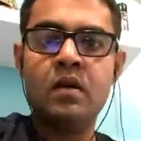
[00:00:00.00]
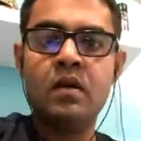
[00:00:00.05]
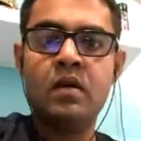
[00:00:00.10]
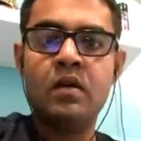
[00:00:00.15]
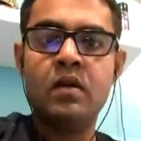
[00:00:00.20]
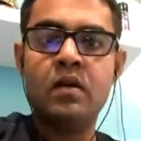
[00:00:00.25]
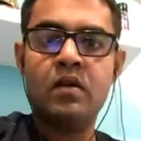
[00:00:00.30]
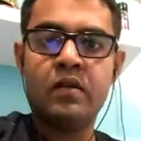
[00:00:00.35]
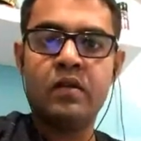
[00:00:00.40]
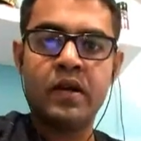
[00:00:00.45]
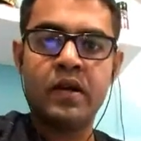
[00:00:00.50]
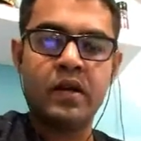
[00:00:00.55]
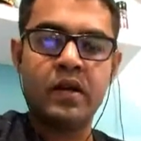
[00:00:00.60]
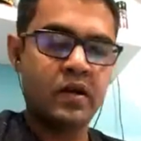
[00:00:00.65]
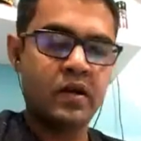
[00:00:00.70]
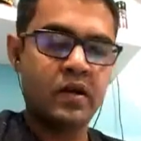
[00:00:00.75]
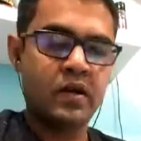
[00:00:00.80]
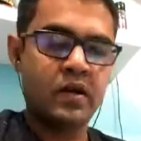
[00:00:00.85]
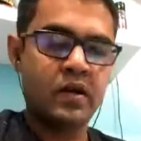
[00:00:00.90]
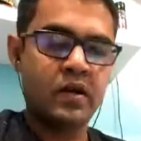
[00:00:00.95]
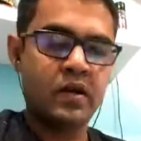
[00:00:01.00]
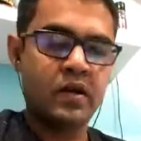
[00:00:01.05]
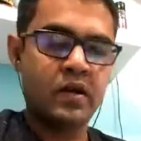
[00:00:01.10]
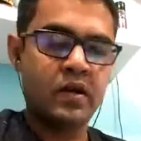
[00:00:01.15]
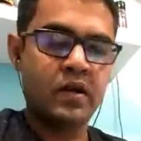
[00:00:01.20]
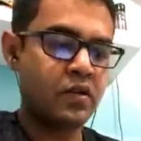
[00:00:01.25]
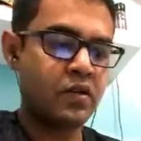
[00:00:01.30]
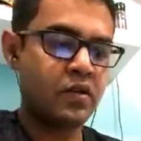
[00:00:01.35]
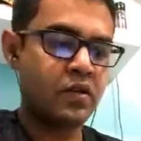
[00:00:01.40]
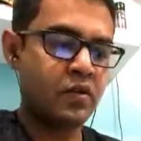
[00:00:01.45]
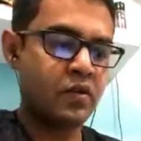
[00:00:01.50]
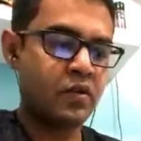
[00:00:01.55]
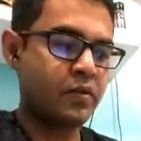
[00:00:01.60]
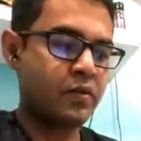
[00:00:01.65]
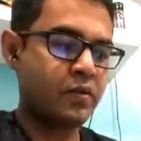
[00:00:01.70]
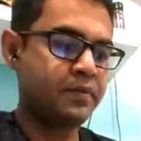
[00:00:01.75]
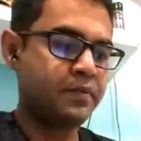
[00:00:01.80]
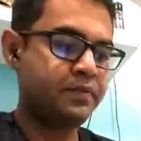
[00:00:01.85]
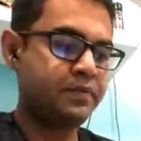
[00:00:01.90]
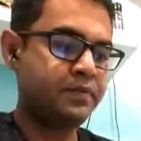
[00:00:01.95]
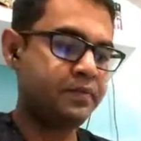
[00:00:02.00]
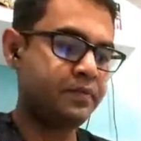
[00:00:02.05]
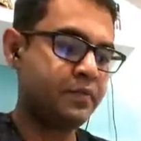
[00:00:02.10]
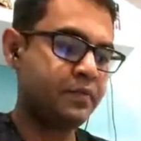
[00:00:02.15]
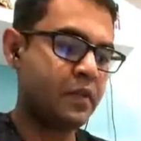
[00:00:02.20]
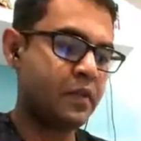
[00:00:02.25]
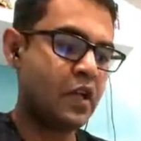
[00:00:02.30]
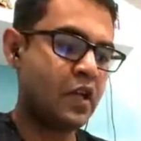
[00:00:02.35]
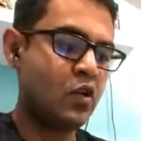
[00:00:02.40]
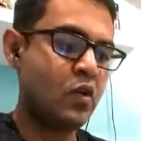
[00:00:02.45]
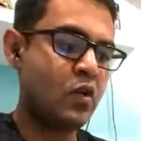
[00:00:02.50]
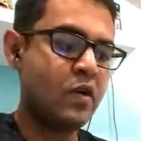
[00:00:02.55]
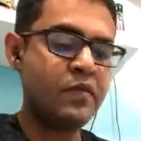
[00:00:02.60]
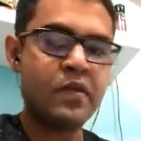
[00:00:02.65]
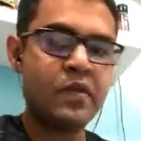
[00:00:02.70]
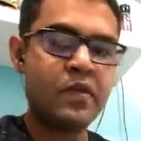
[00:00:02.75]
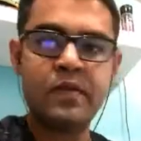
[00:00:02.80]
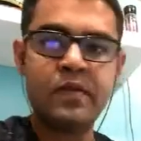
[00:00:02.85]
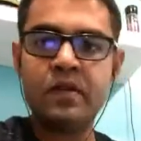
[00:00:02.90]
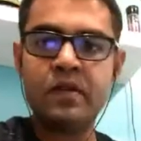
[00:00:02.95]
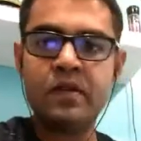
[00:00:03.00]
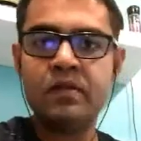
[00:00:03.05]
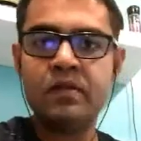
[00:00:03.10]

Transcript: All right. So, hello everyone.